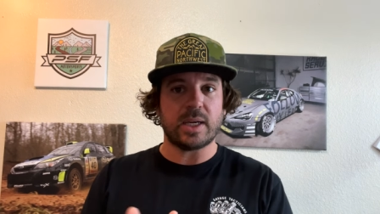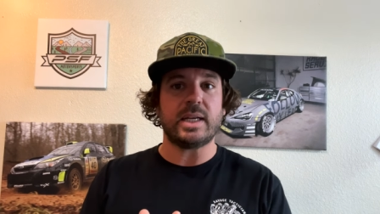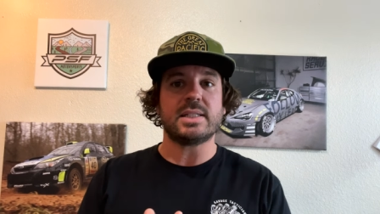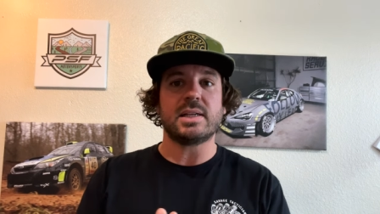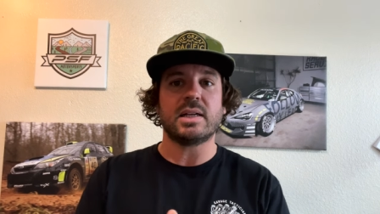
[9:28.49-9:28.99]
and
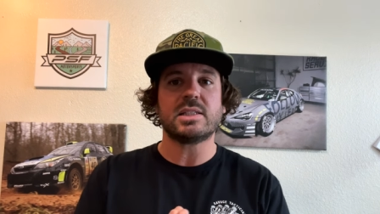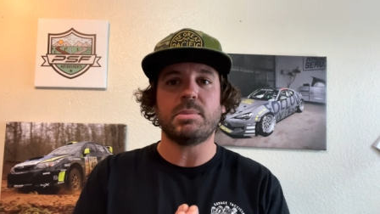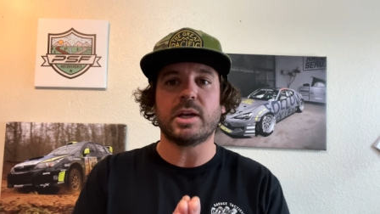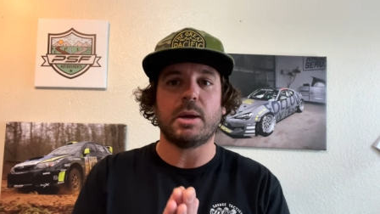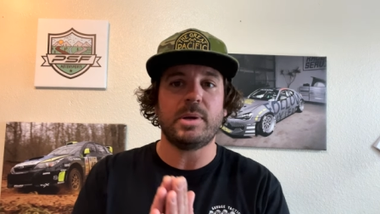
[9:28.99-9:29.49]
it's not
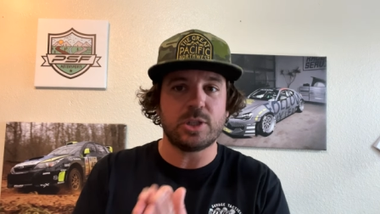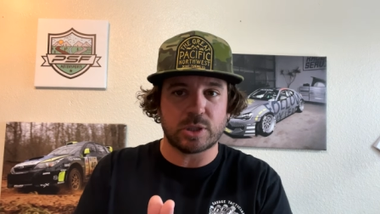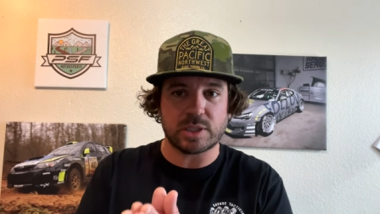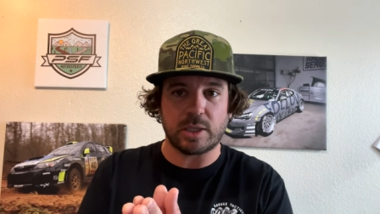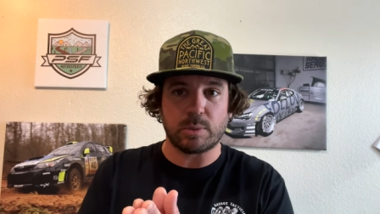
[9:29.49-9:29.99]
something I'm
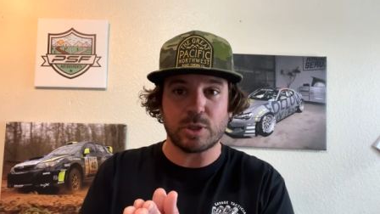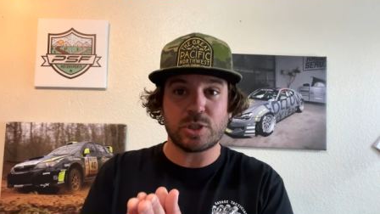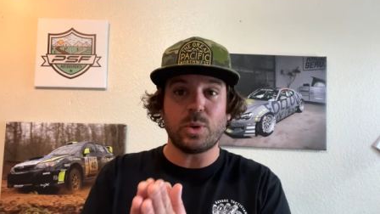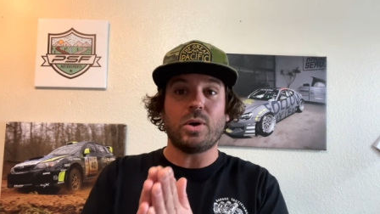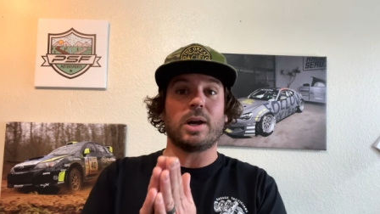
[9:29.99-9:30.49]
interested in
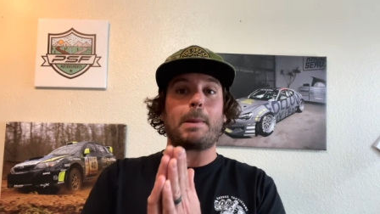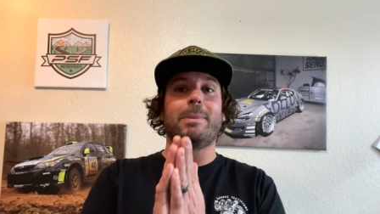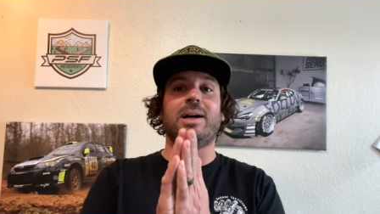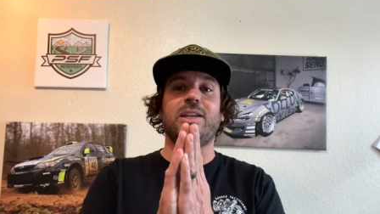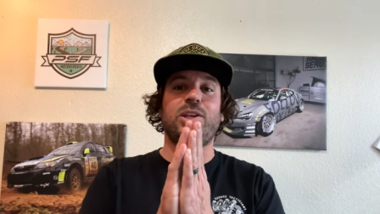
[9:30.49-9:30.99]
restoring,
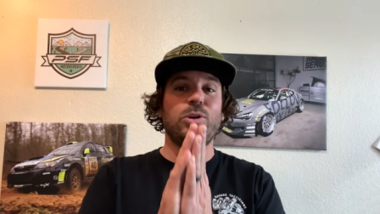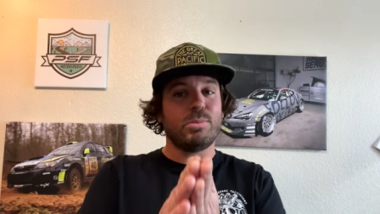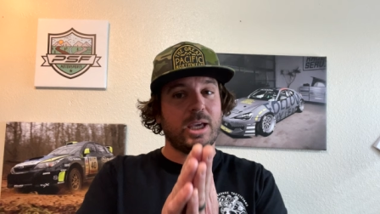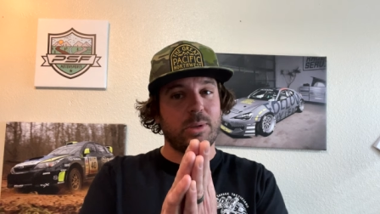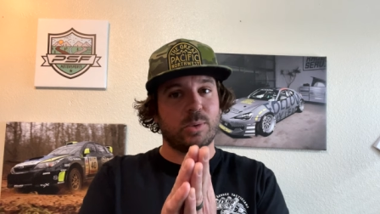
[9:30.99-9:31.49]
but you
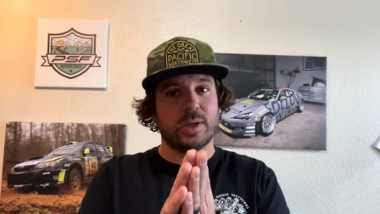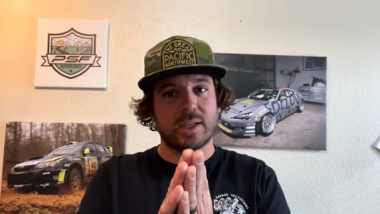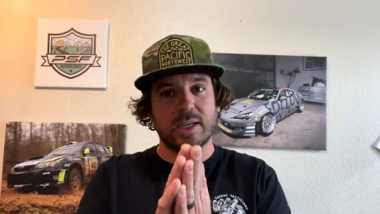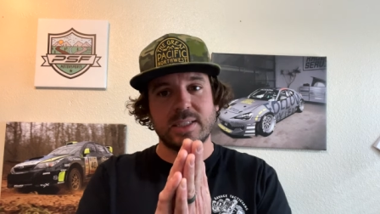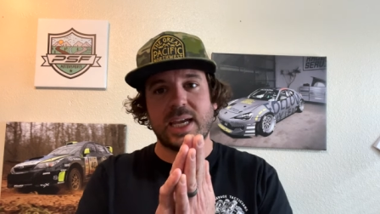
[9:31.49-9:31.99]
may be
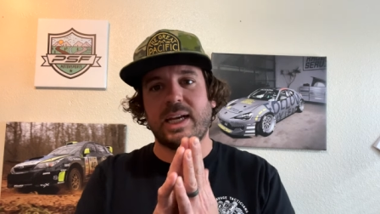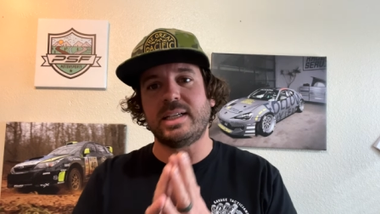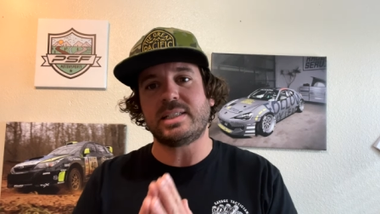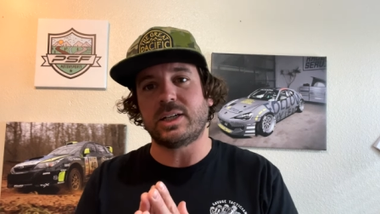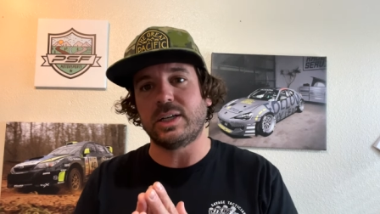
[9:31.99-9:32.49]
really into 80
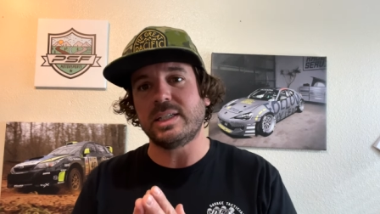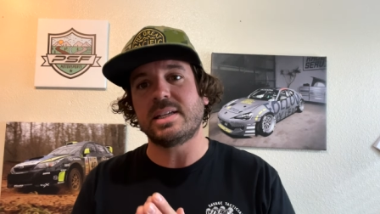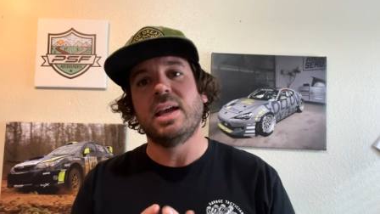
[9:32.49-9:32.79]
series,